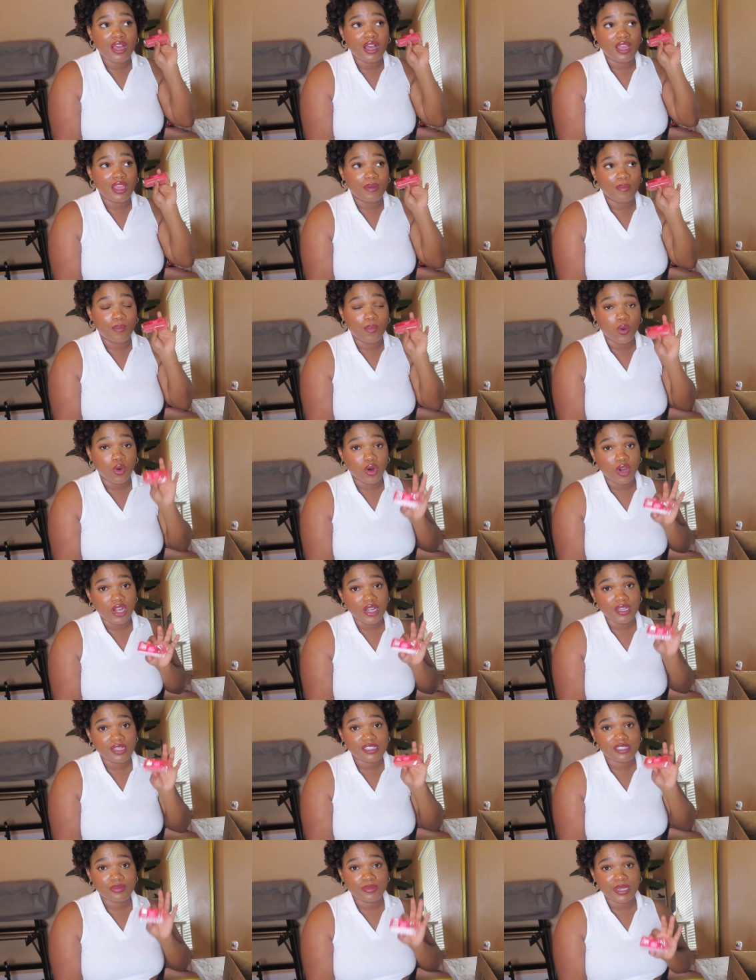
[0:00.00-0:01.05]

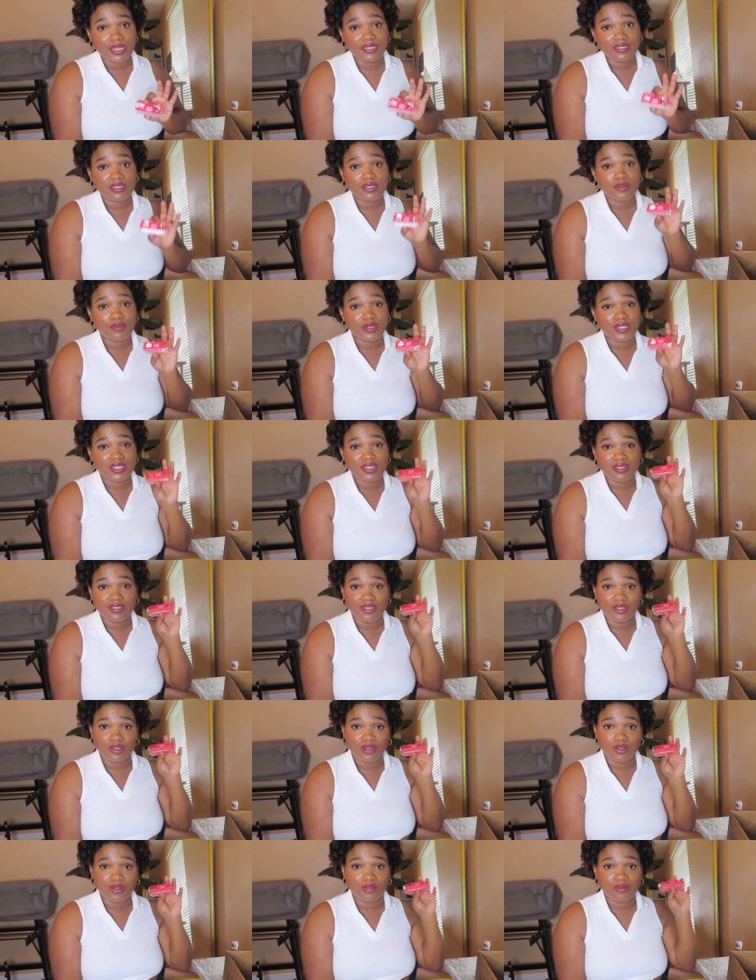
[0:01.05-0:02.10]
important, especially with, you
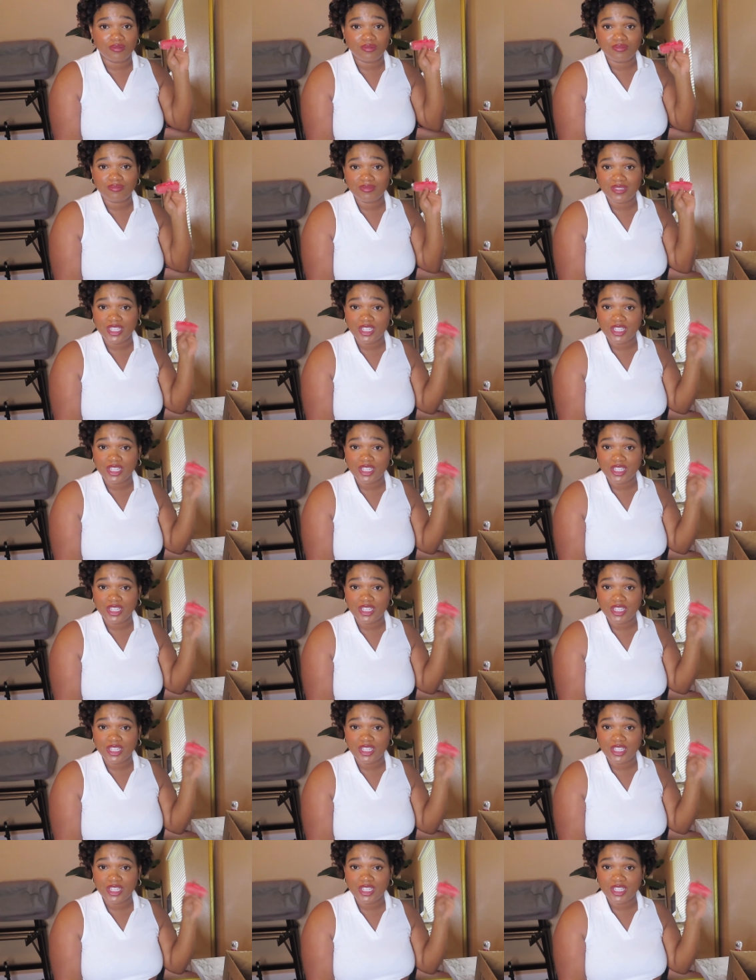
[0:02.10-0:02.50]
know,